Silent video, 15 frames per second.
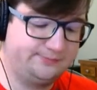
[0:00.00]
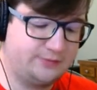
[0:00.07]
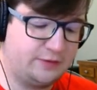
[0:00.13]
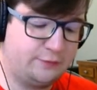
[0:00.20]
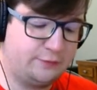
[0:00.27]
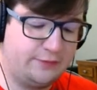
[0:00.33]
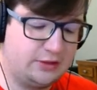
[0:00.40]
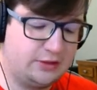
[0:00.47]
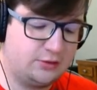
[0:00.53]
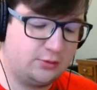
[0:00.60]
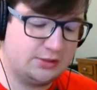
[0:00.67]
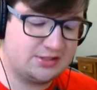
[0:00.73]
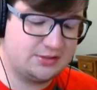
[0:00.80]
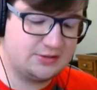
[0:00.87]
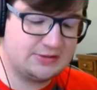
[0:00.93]
If you have any
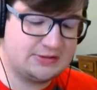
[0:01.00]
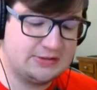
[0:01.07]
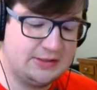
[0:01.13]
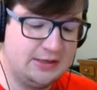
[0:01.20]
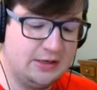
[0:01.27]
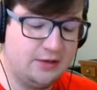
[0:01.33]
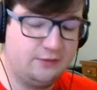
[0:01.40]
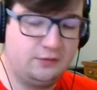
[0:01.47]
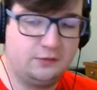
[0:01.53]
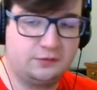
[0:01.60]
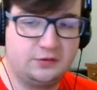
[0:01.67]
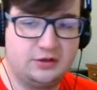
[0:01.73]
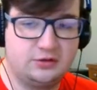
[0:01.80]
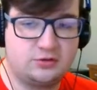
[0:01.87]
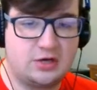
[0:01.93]
questions, feel
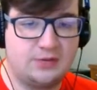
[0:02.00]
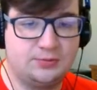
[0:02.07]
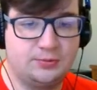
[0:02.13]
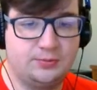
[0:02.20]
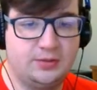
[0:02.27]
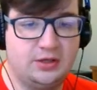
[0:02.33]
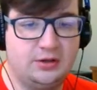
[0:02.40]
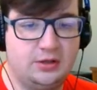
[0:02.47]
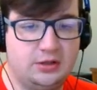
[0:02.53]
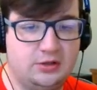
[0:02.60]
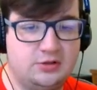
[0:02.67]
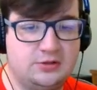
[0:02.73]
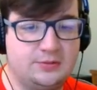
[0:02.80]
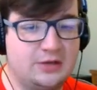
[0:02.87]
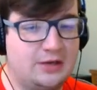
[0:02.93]
free to drop them in the
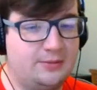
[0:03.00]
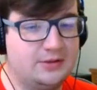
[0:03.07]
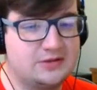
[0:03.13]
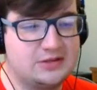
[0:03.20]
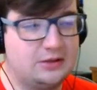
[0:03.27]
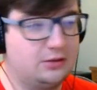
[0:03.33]
YouTube comments.